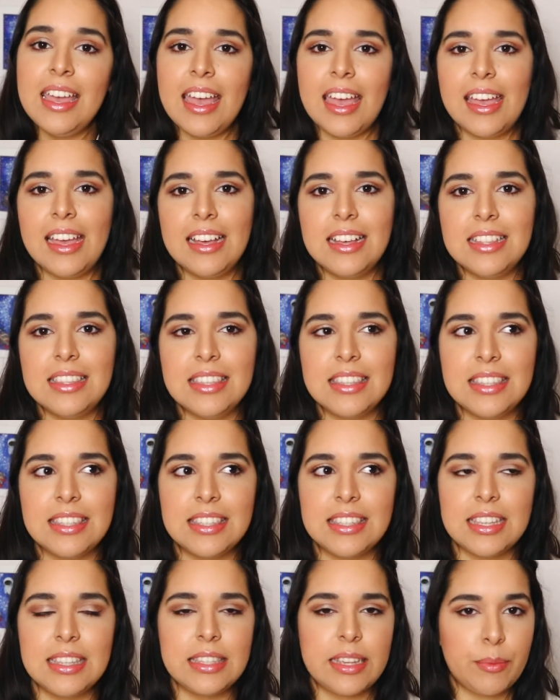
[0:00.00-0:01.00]
And
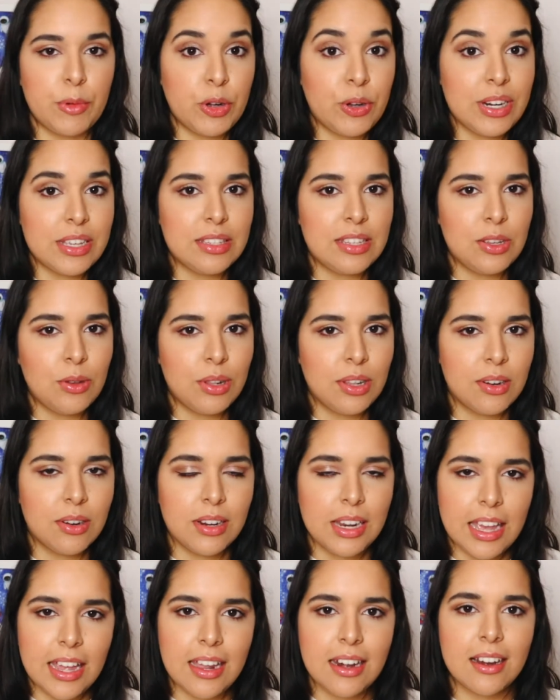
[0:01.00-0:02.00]
since I'm not gonna see you a
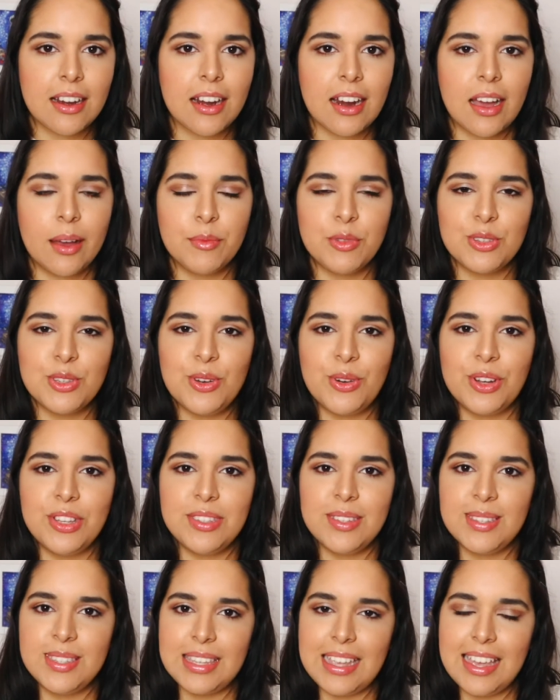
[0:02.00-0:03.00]
little later, I'm just going
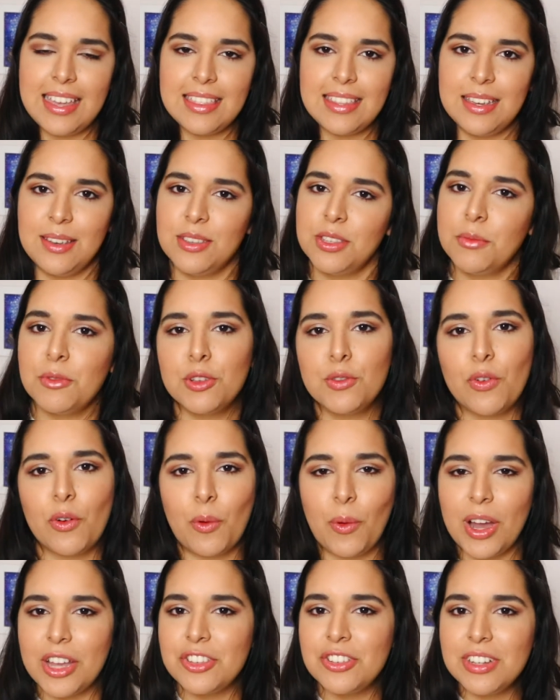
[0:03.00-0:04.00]
to say thank you so much
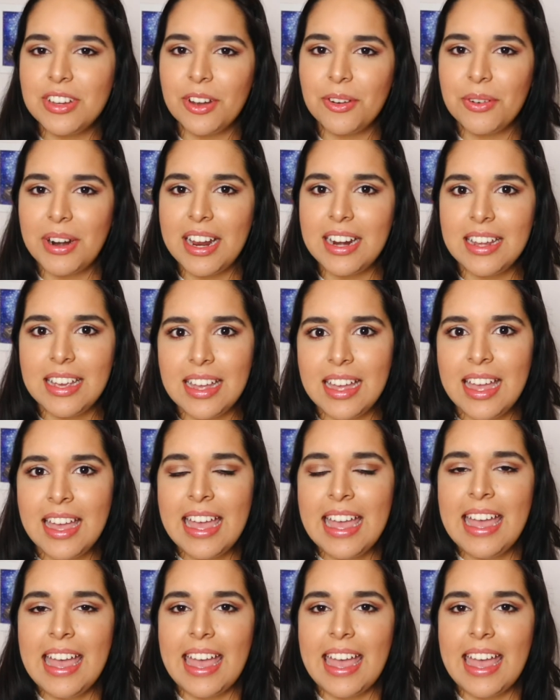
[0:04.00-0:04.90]
for watching already.